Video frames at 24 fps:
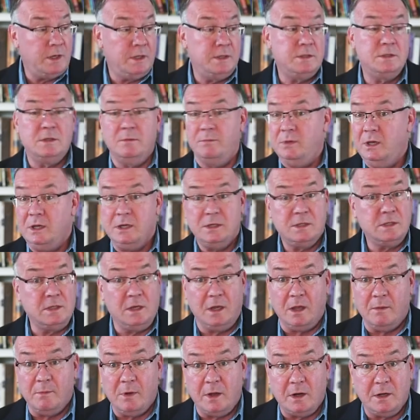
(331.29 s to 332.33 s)
is the biggest thing
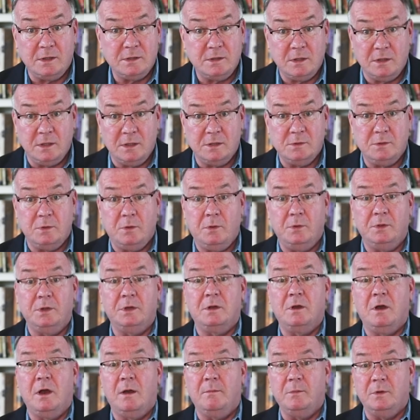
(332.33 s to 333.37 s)
about us, the things we hold in
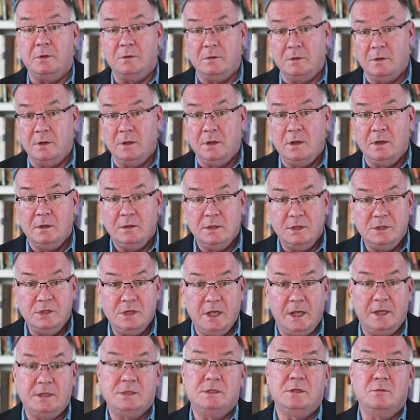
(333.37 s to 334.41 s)
common, the
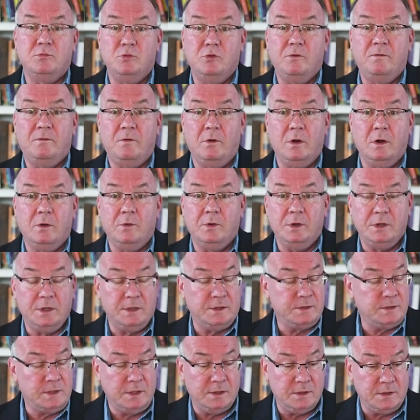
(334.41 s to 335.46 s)
chance to move forward is,
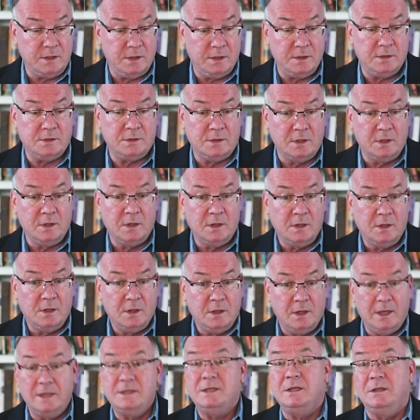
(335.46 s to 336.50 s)
is
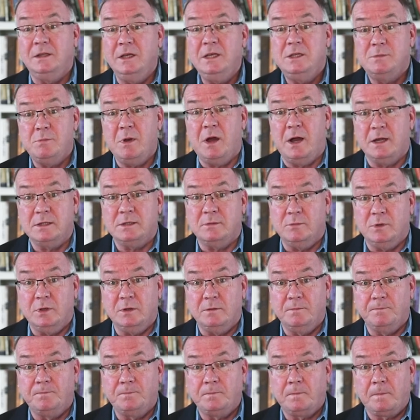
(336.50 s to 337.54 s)
it's at least possible.
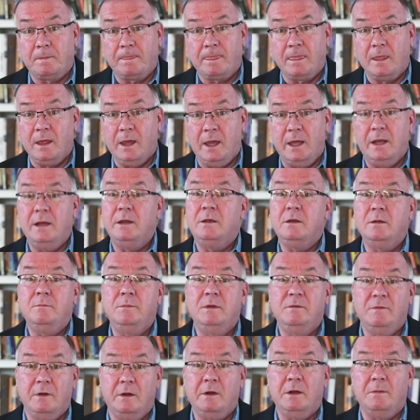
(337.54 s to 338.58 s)
And it could be
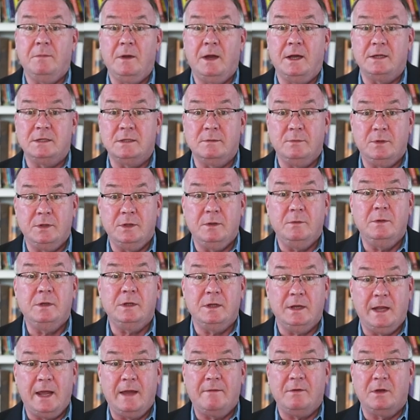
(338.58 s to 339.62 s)
very possible that we
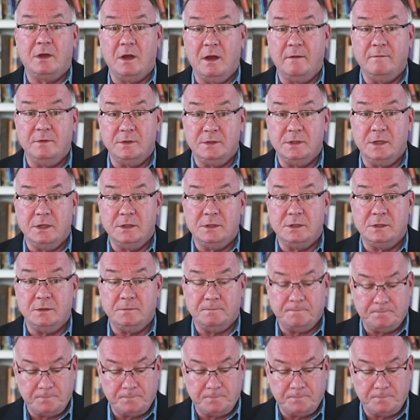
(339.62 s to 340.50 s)
can have a conversation.